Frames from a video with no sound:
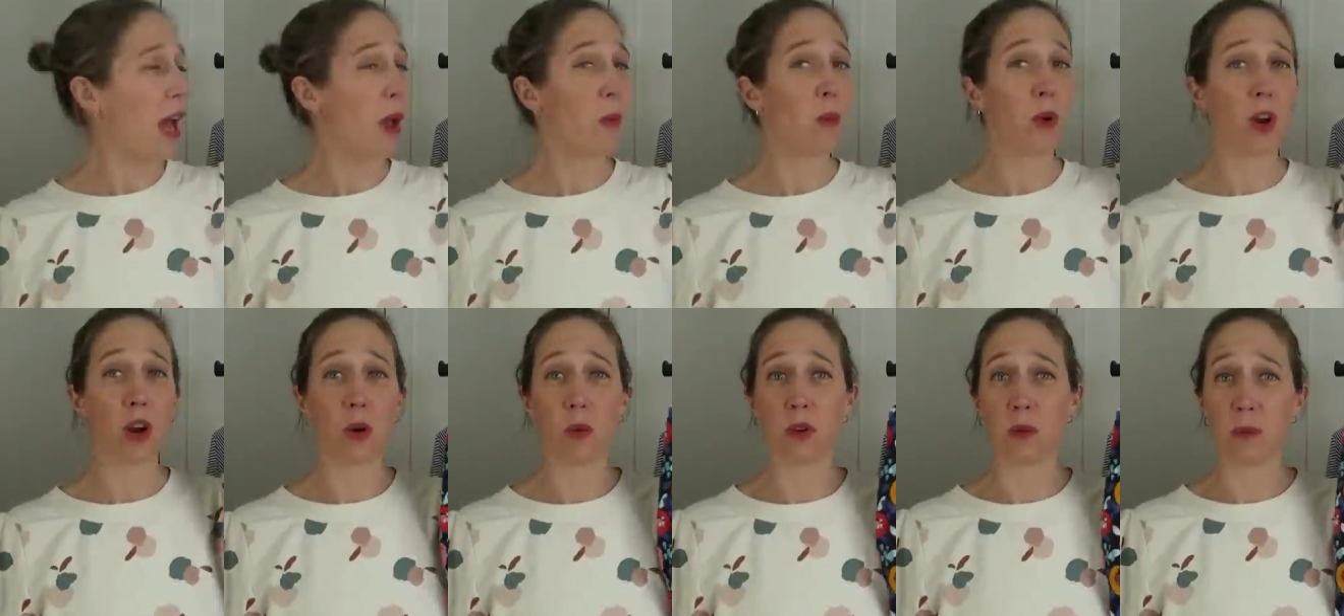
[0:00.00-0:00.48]
and
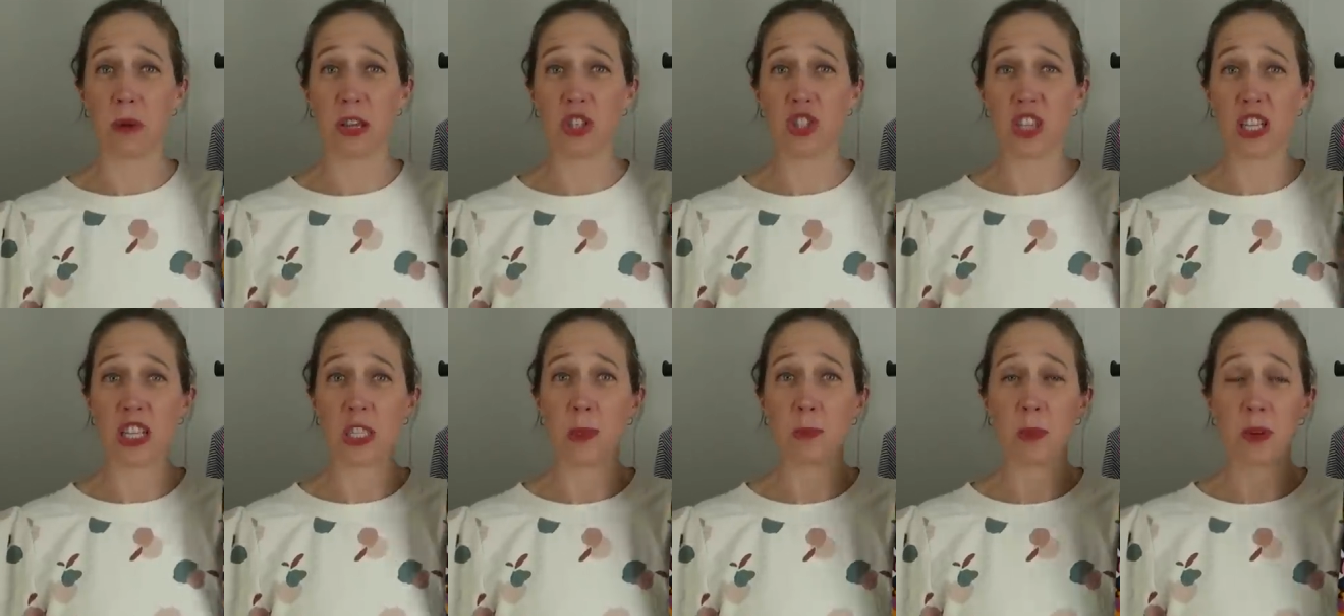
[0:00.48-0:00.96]
wear it with my
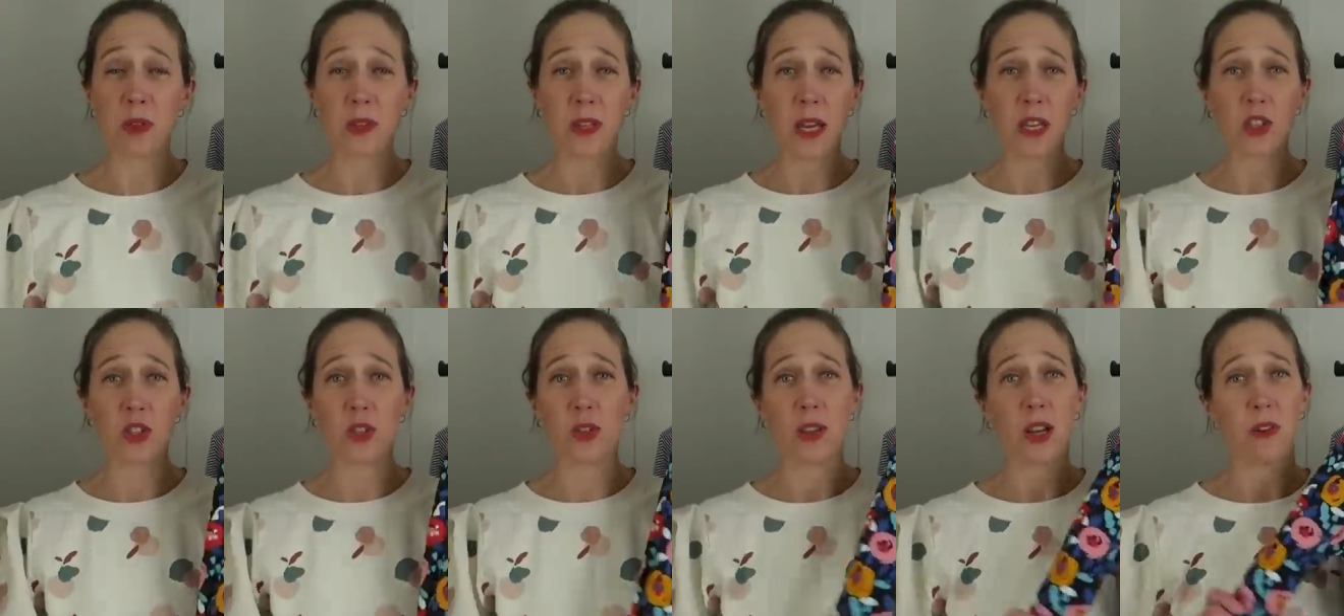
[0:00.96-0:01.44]
jeans because
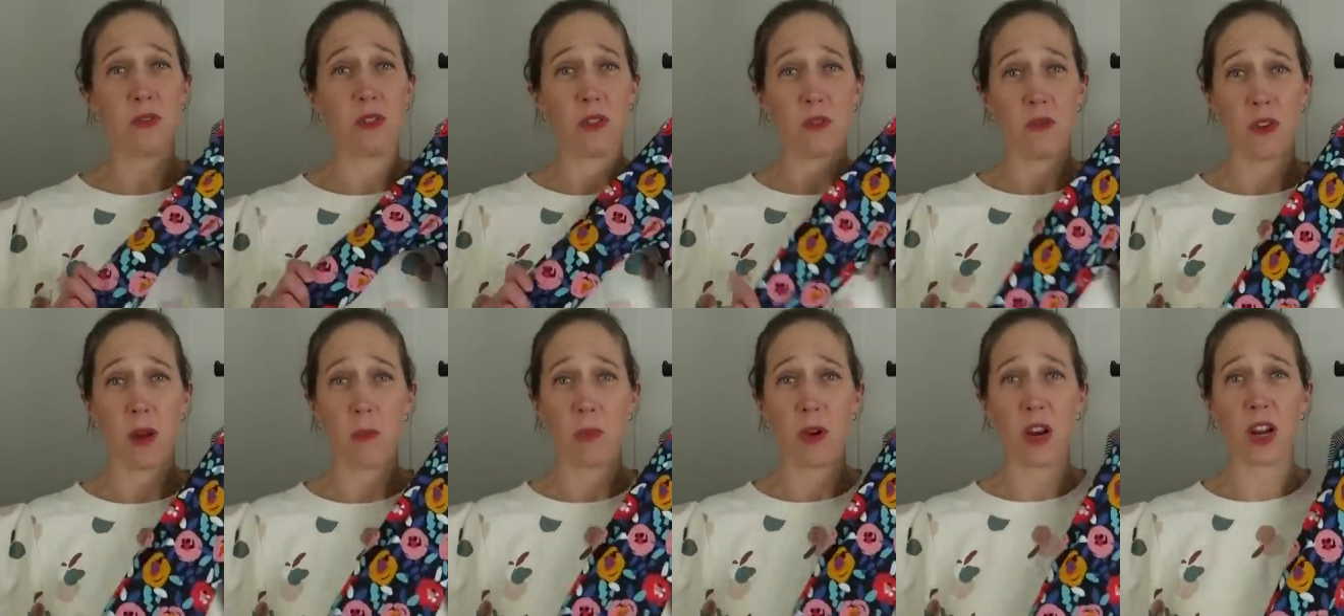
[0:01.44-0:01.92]
I do love the
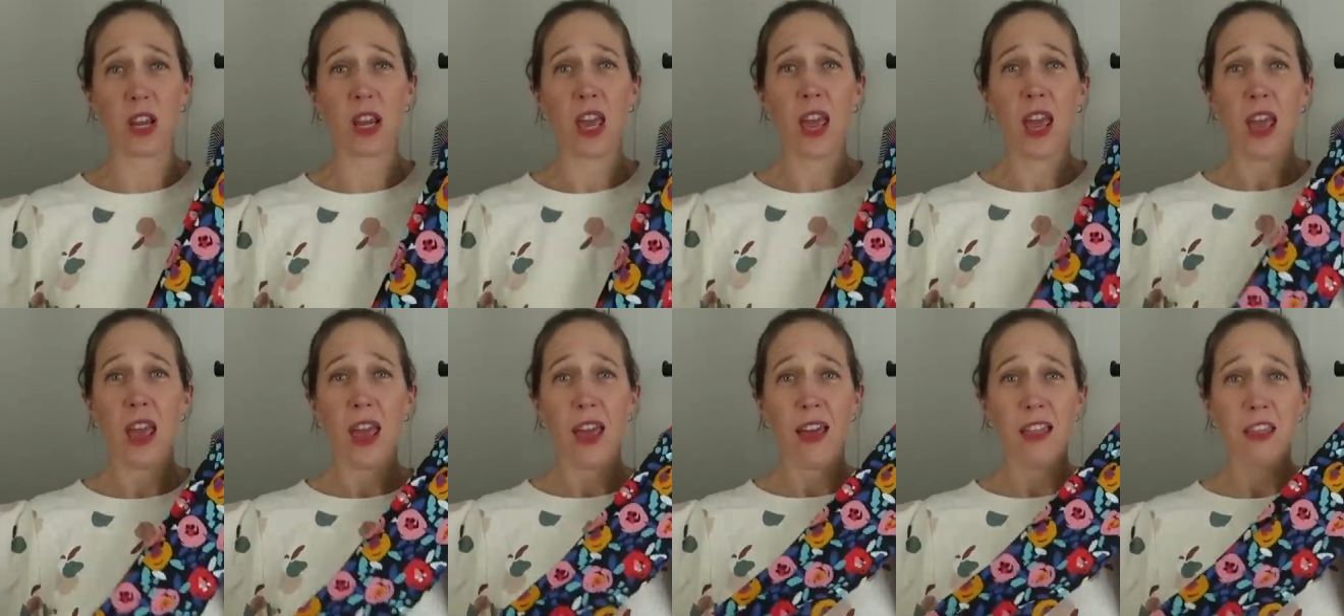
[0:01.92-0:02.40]
fabric
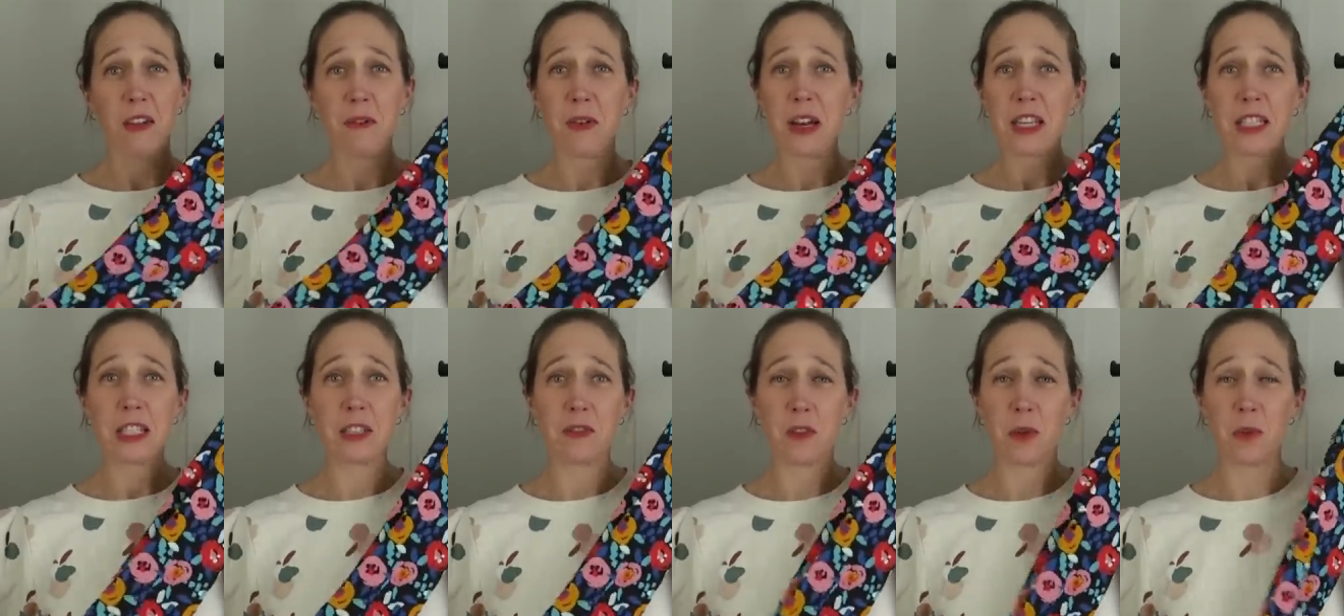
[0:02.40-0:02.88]
and the
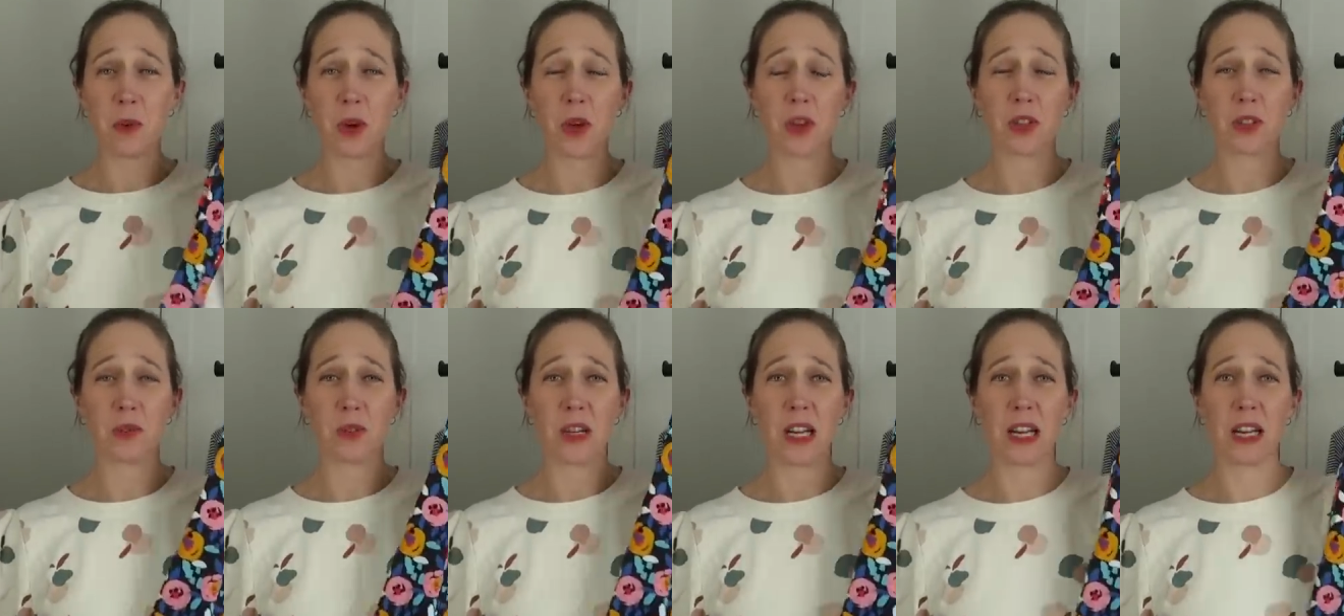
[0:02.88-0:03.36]
rest of it
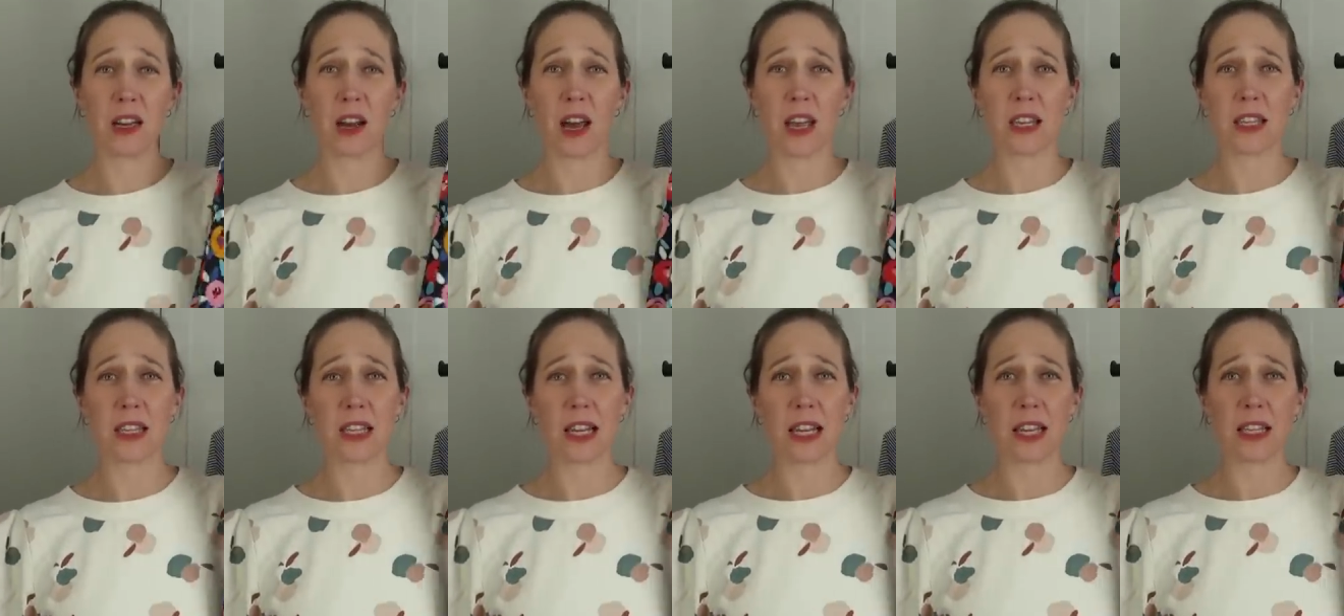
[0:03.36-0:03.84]
works really
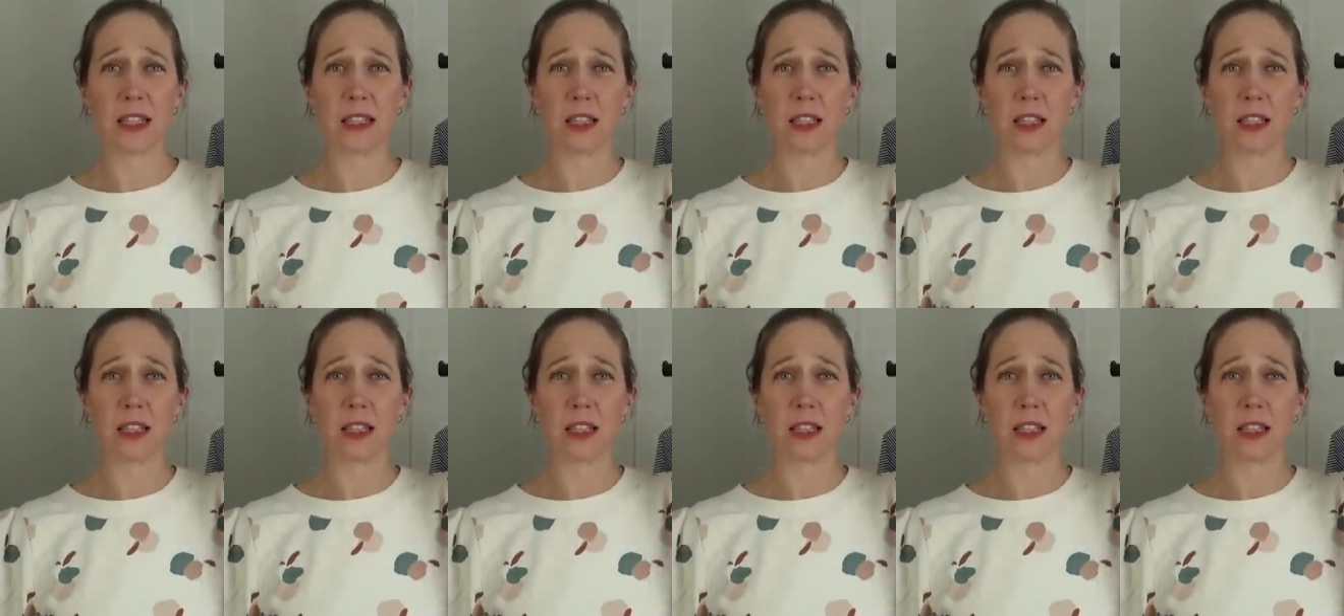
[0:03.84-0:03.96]
nicely.